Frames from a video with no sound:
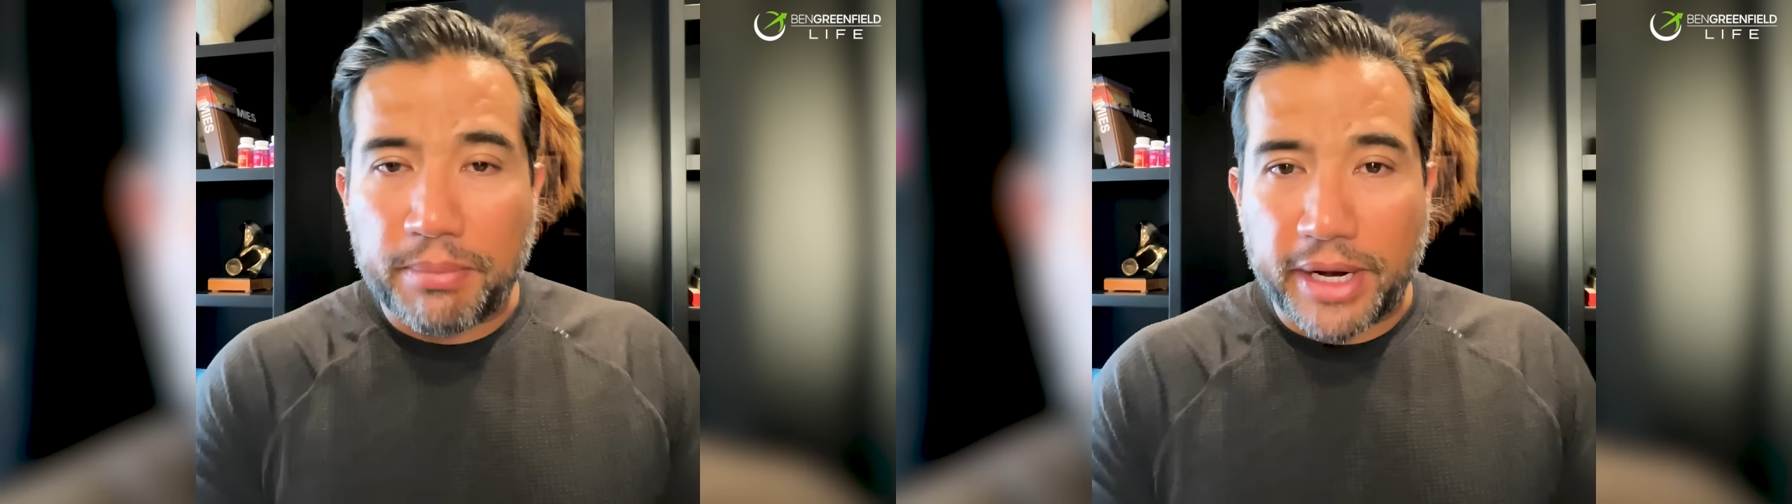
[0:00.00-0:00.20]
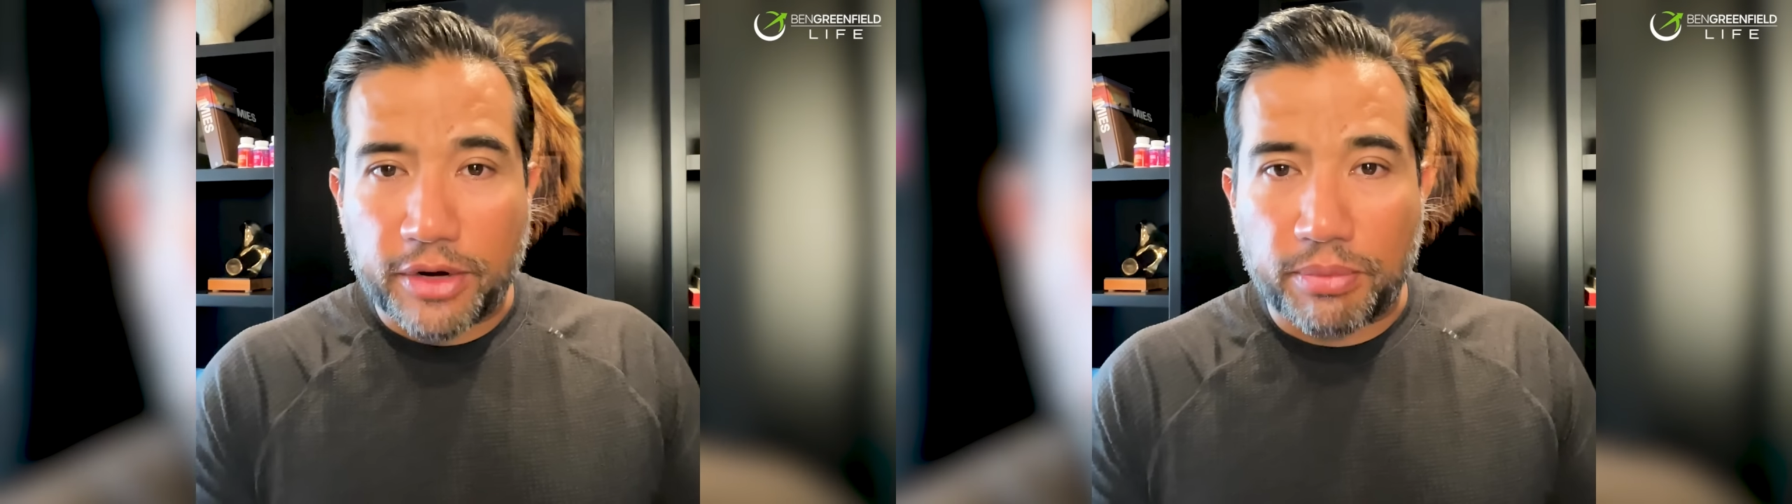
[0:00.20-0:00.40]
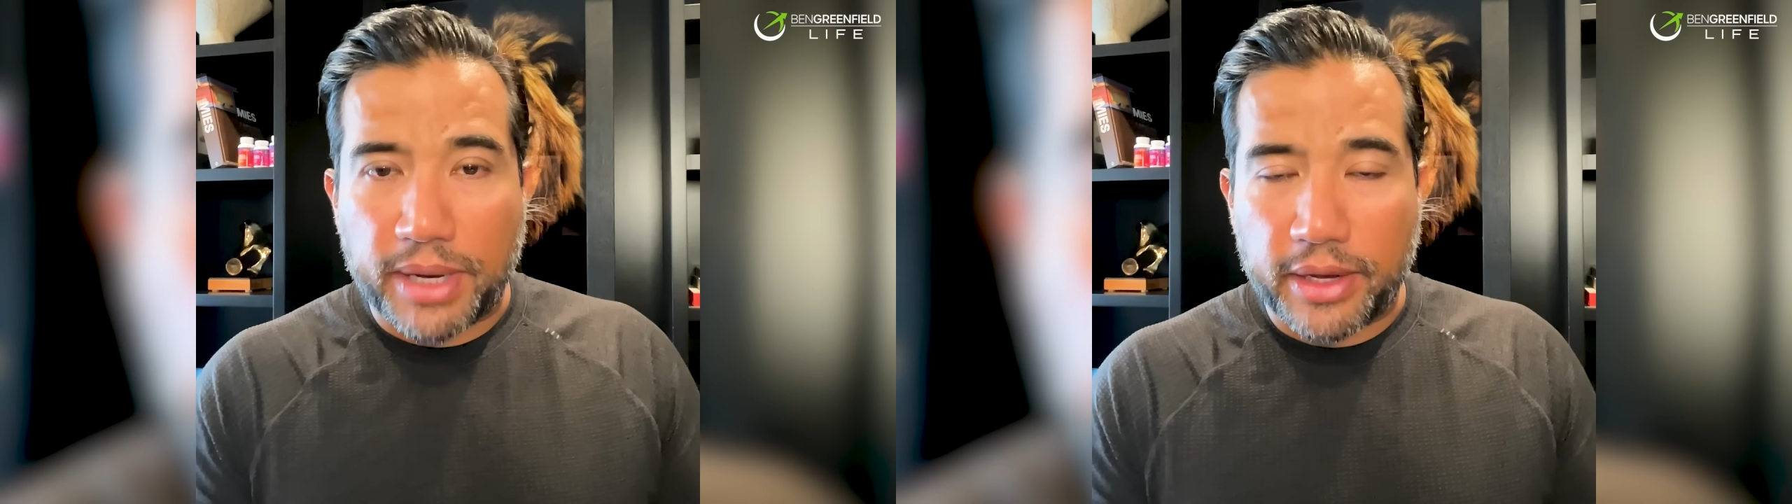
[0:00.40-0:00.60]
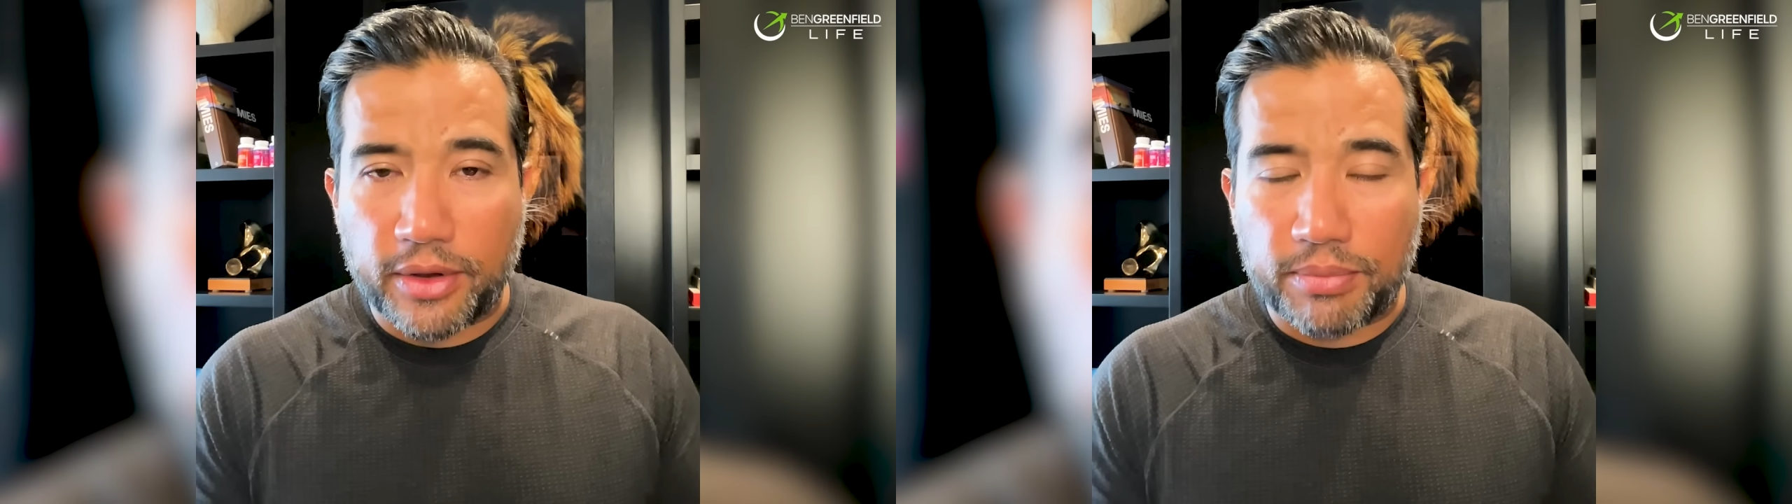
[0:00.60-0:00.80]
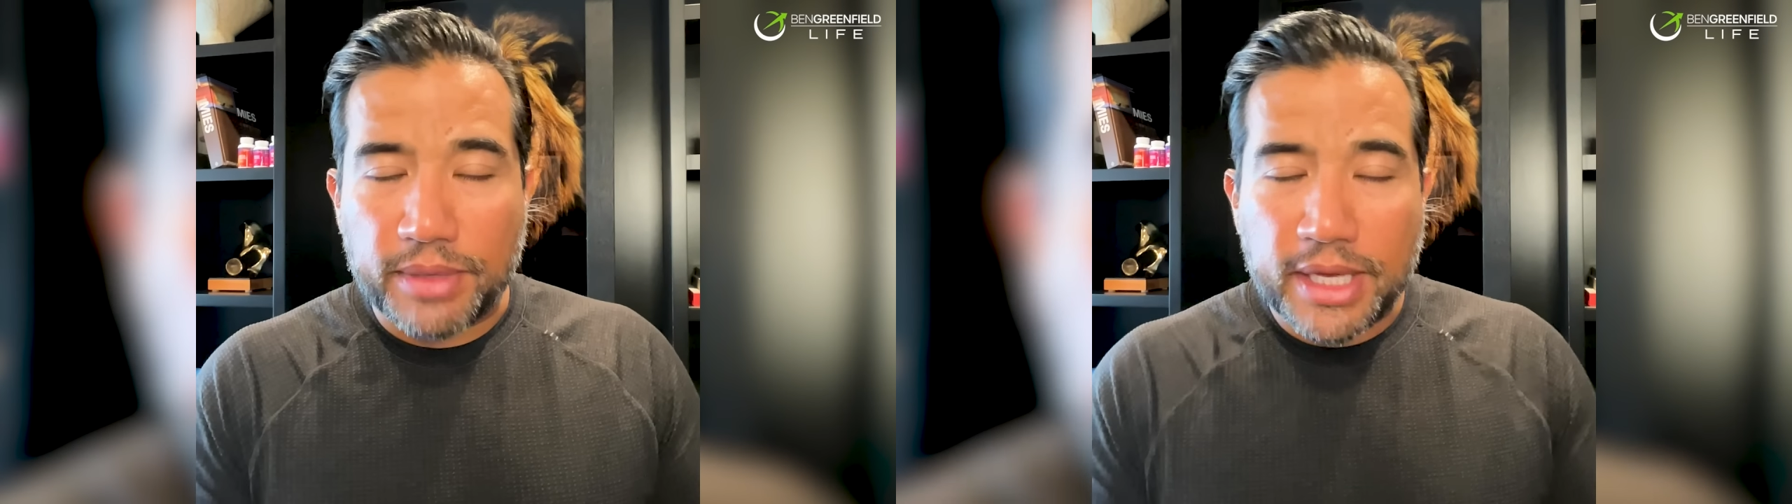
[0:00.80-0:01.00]

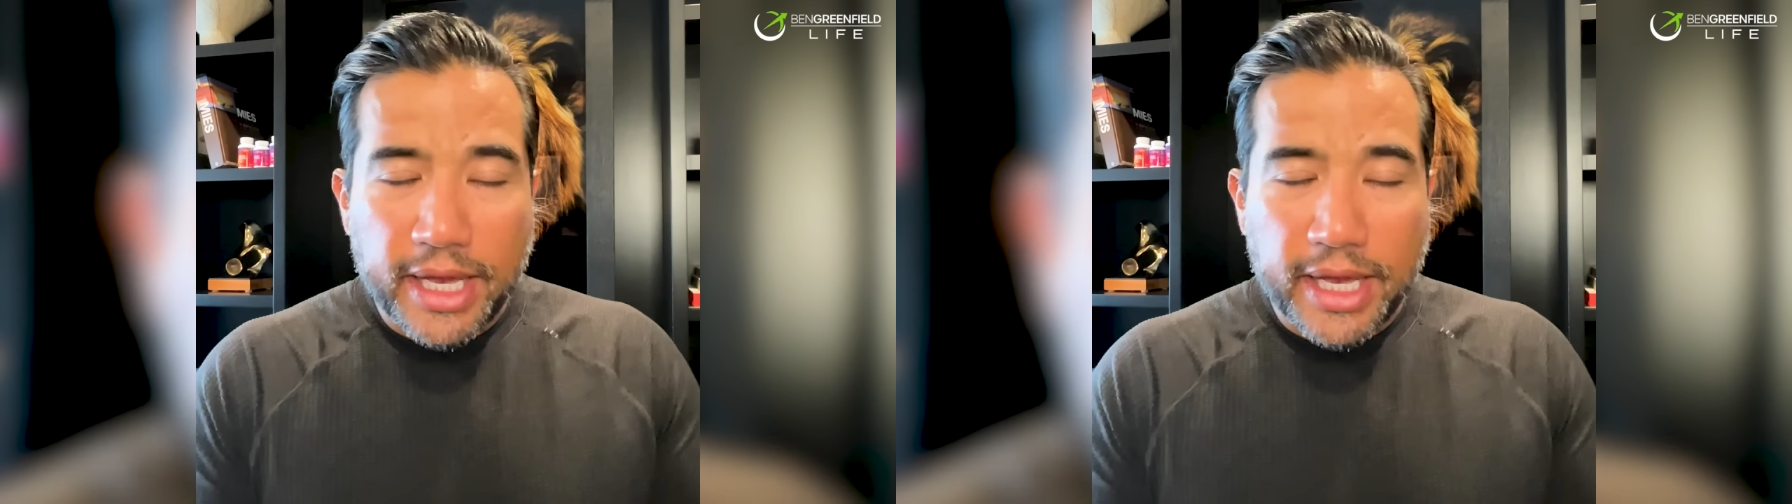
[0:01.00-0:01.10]
microbiome.